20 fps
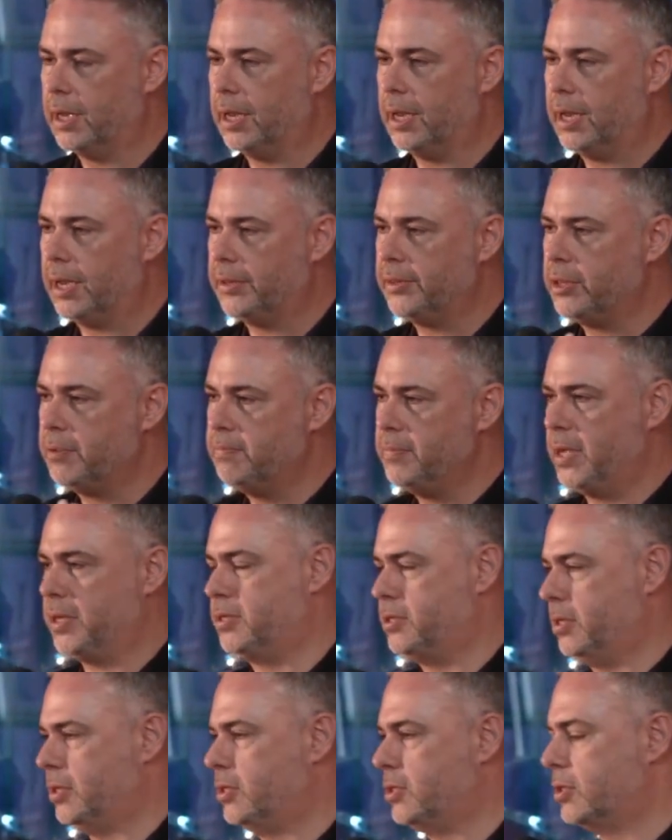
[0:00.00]
And the
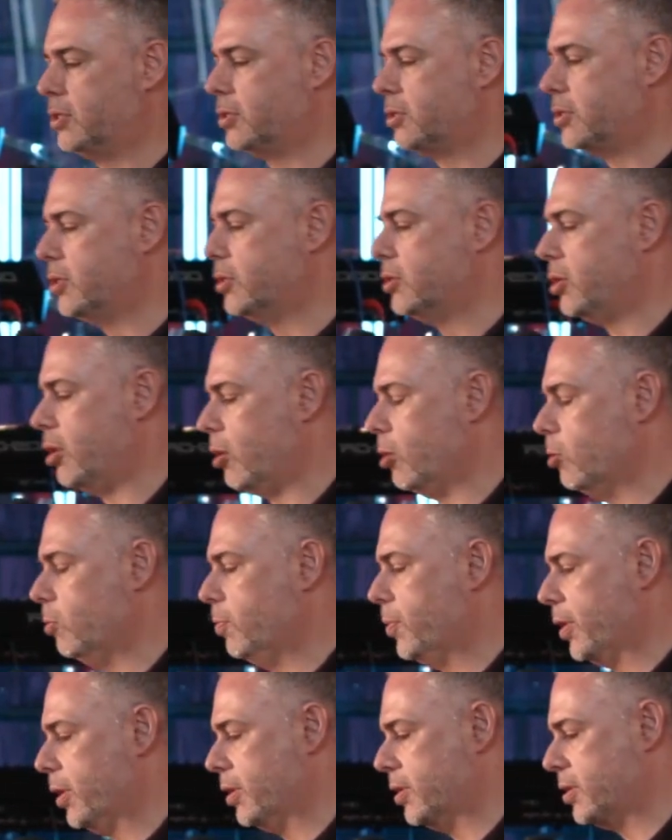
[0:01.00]
message to
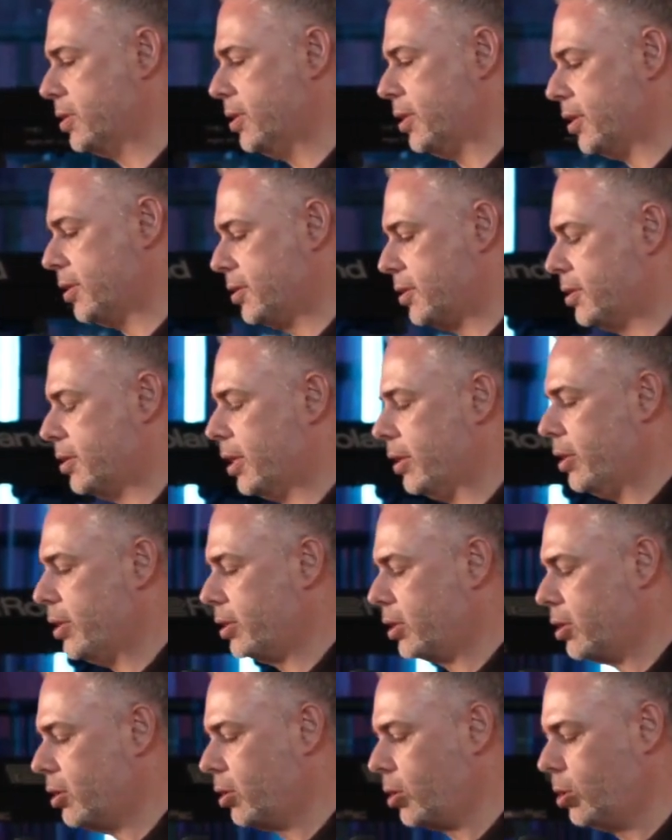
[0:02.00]
Job is this, and the
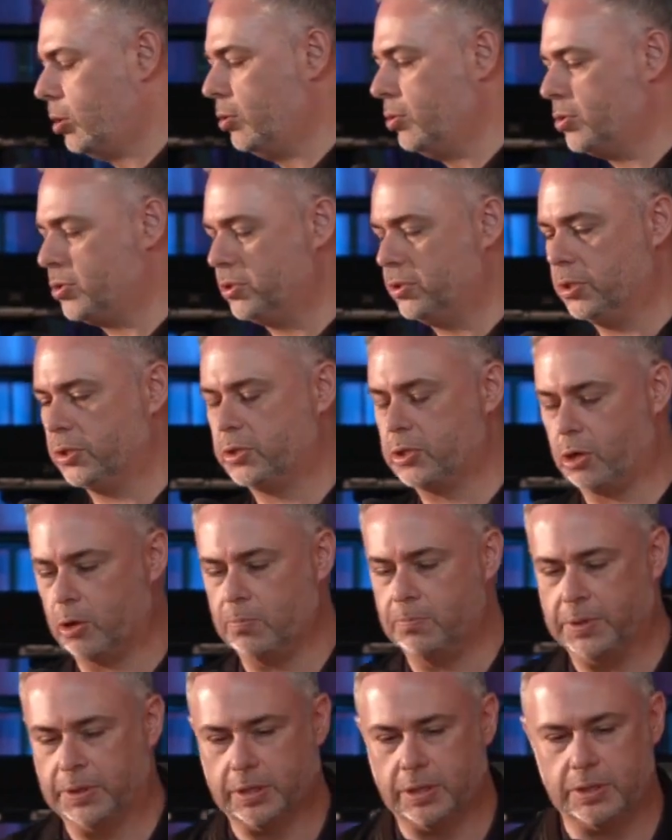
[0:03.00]
conclusion that Job
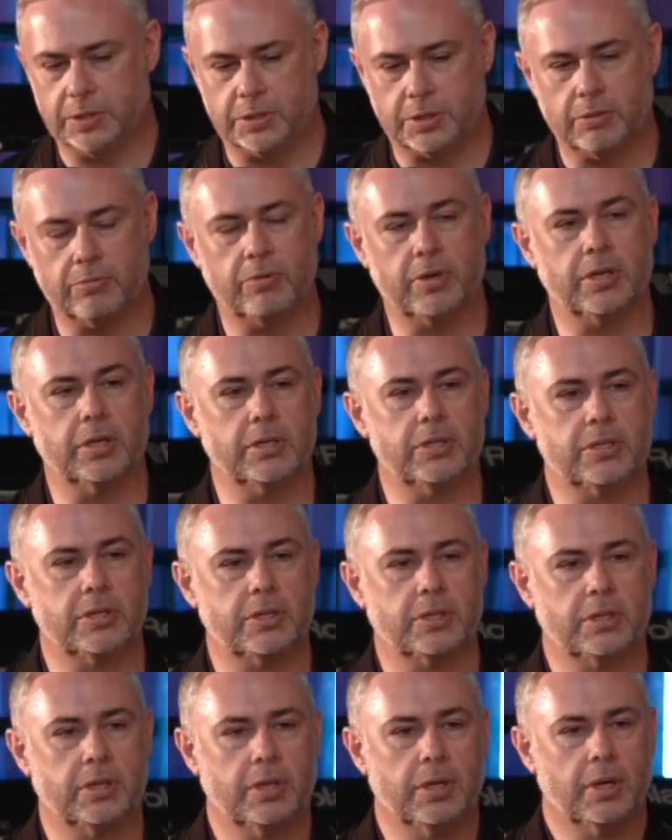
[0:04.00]
begins to reach,
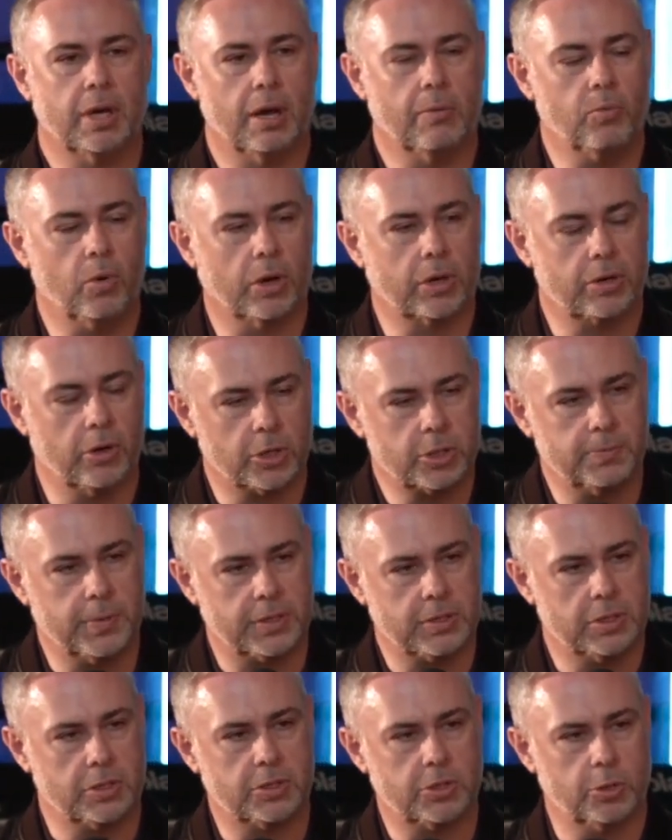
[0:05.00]
and what God's
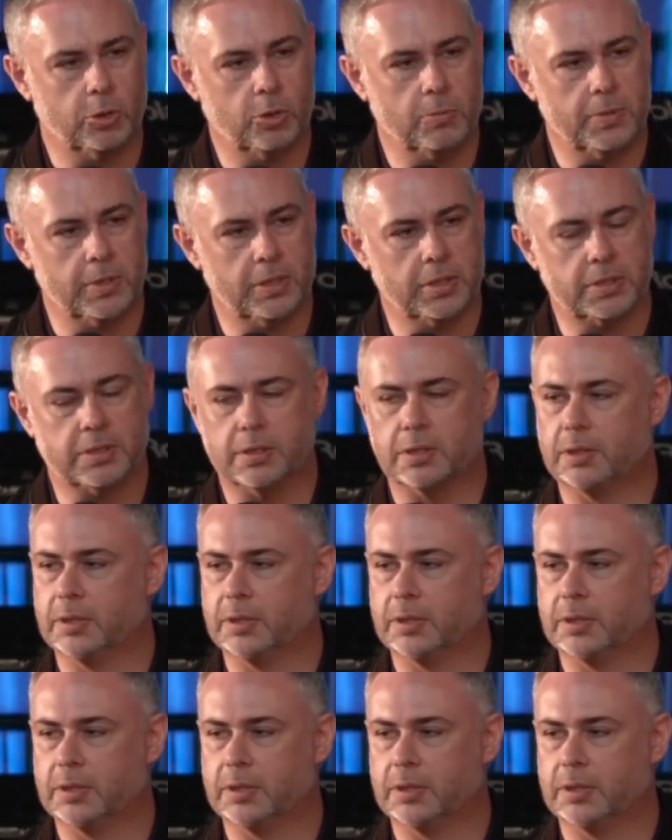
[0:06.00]
message to him is